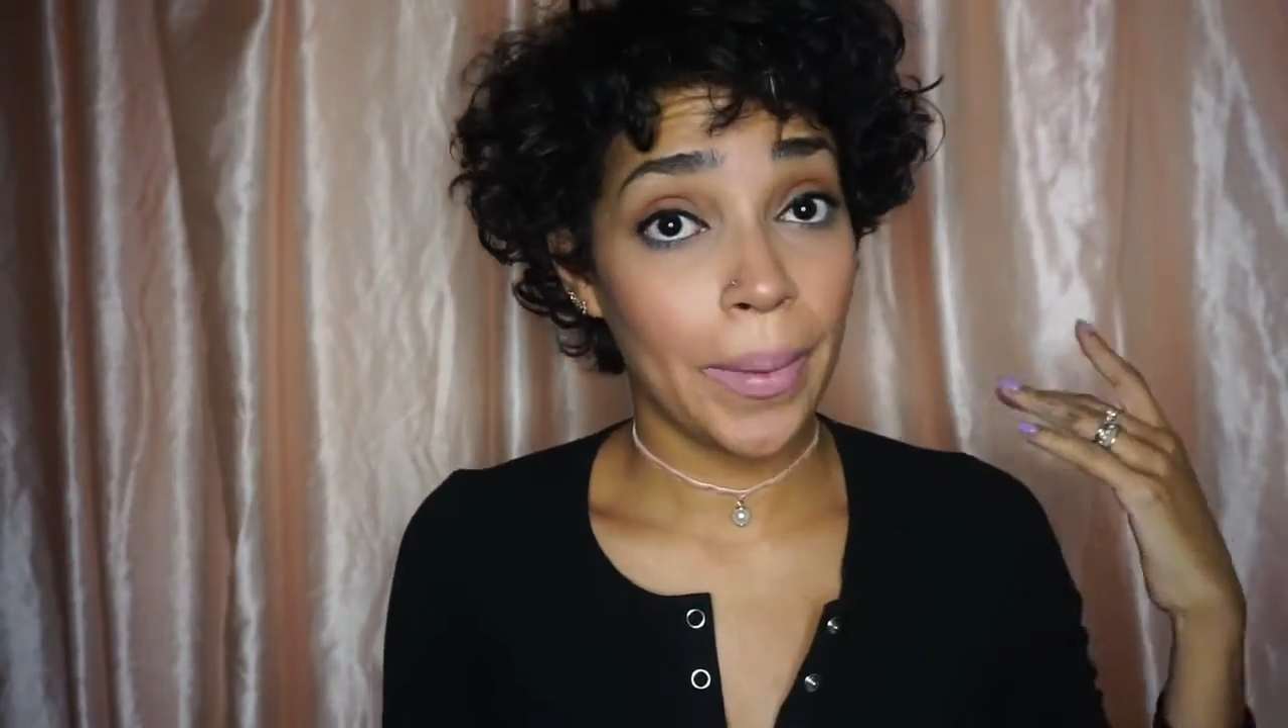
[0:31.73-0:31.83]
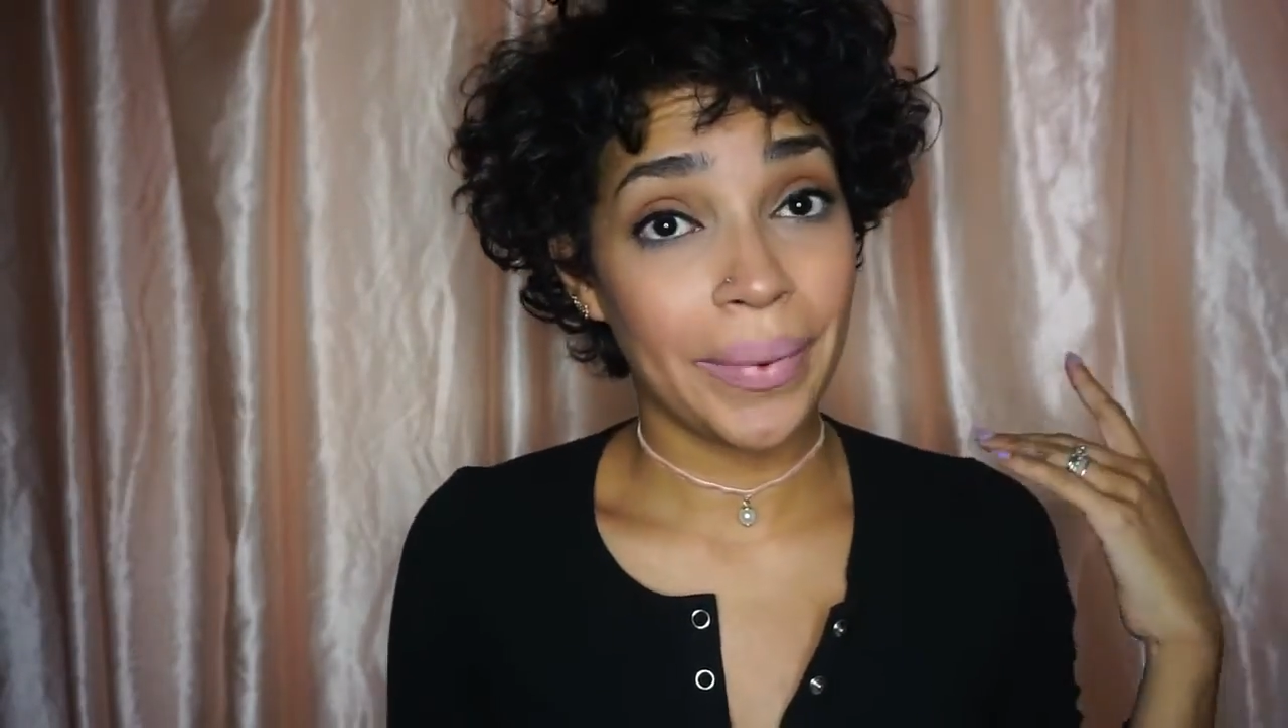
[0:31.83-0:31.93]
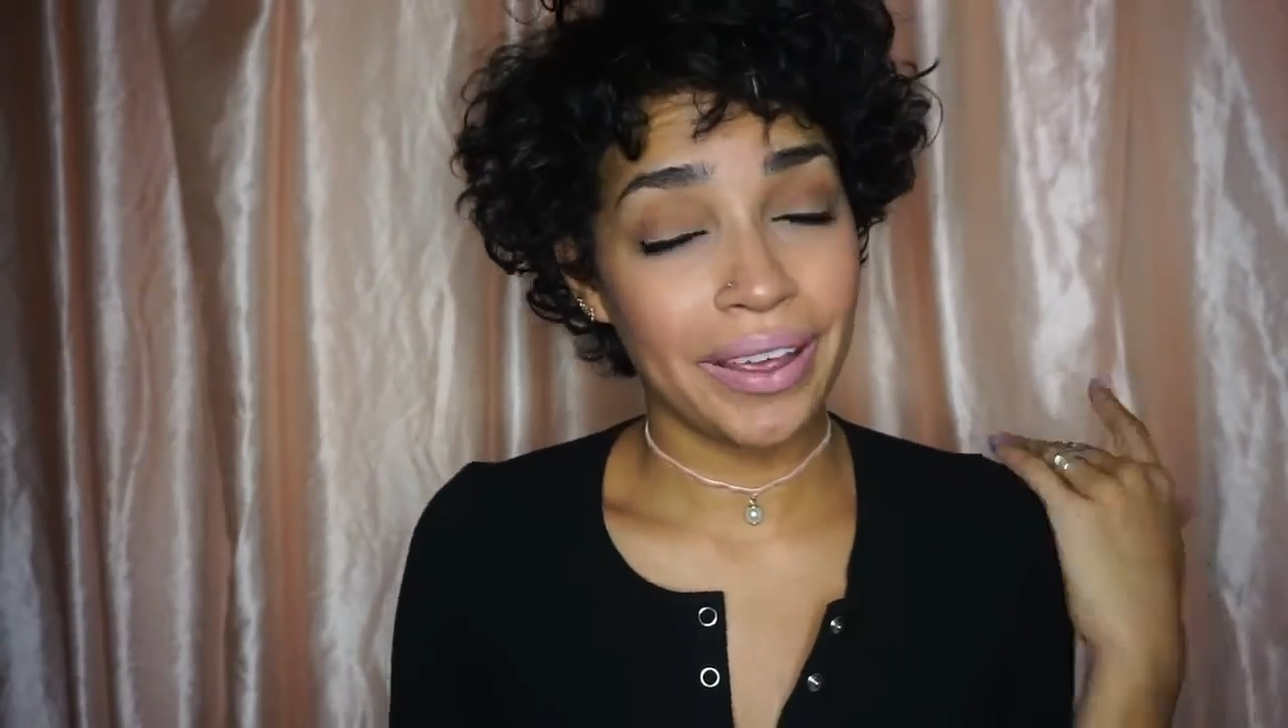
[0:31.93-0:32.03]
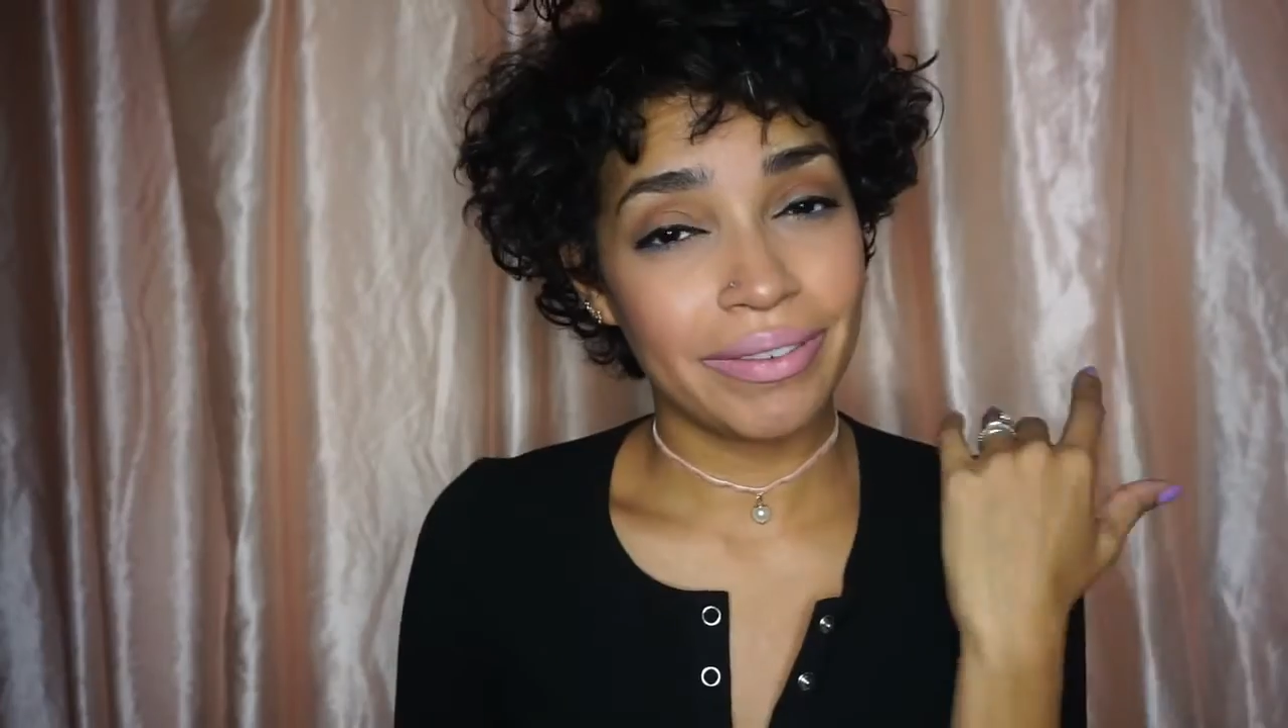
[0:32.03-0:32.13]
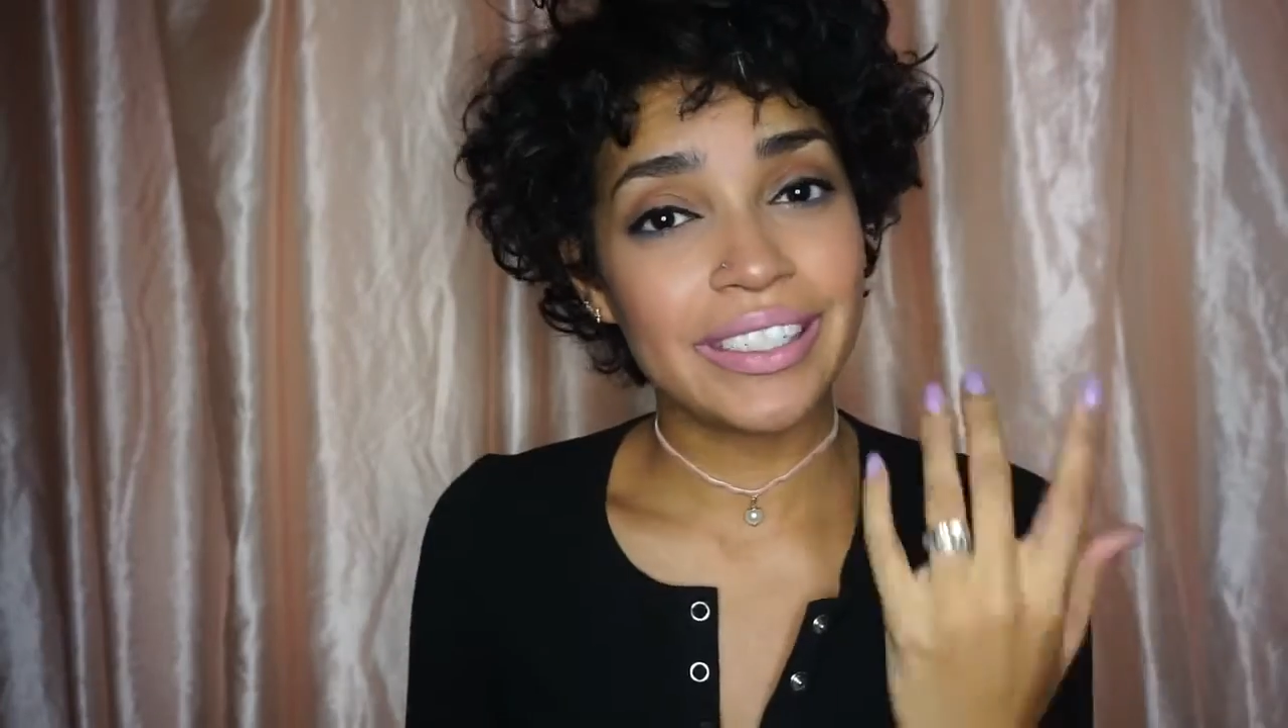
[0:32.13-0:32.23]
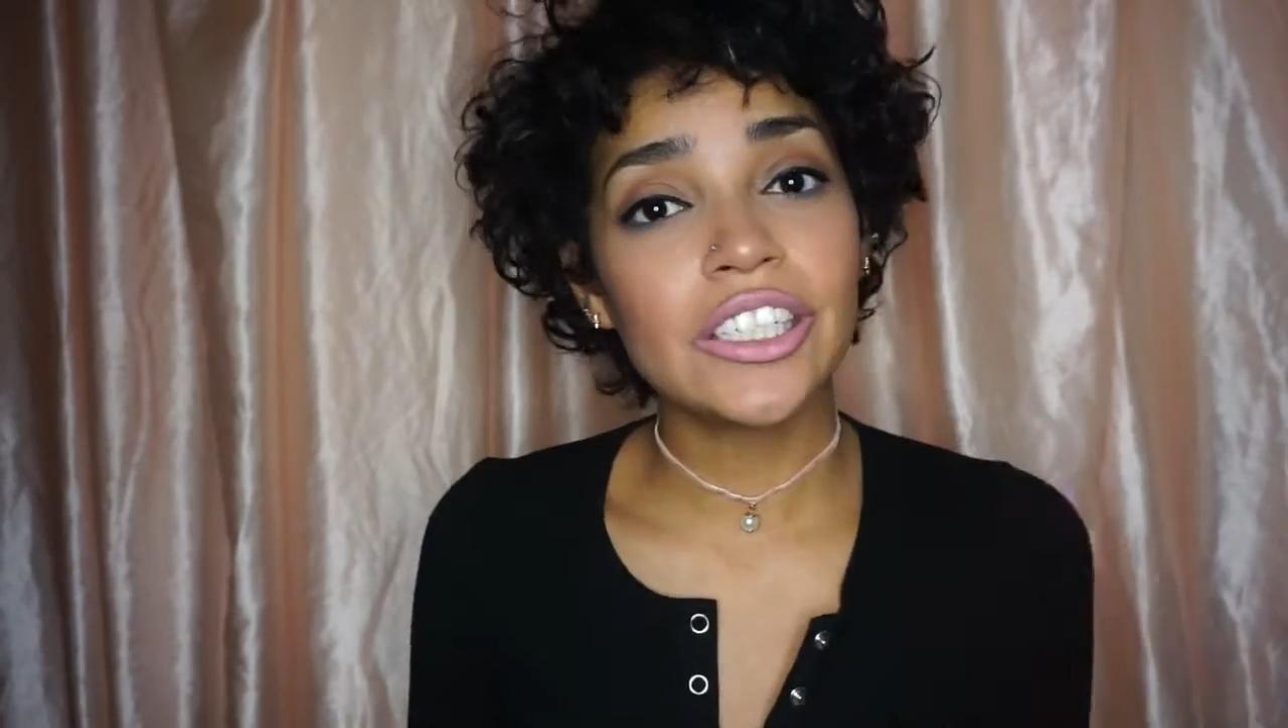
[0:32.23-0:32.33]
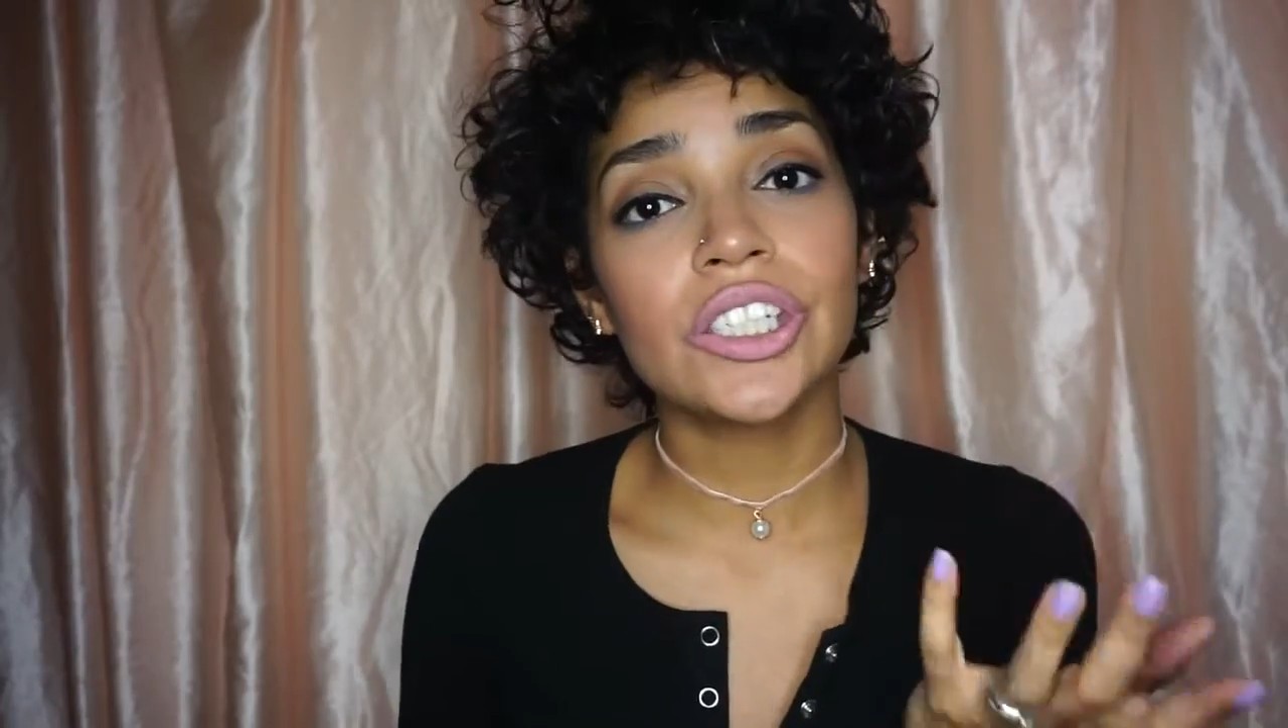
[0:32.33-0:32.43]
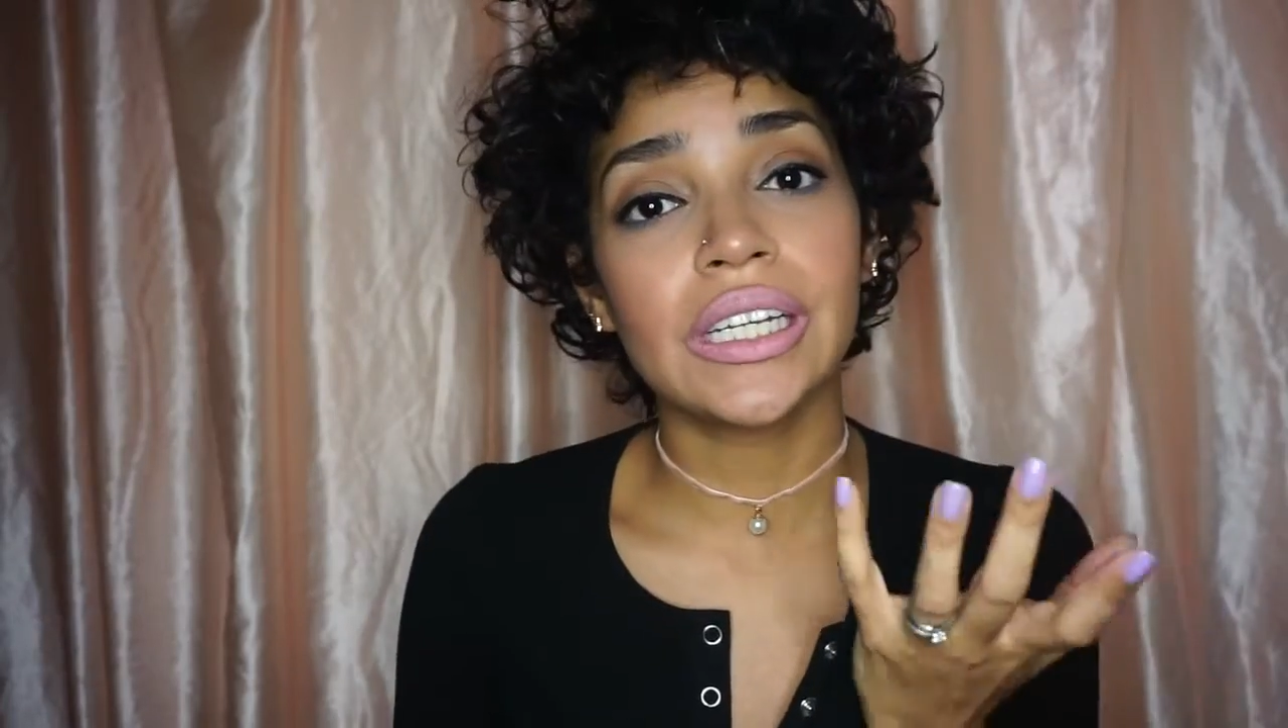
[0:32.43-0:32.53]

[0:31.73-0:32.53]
my vintage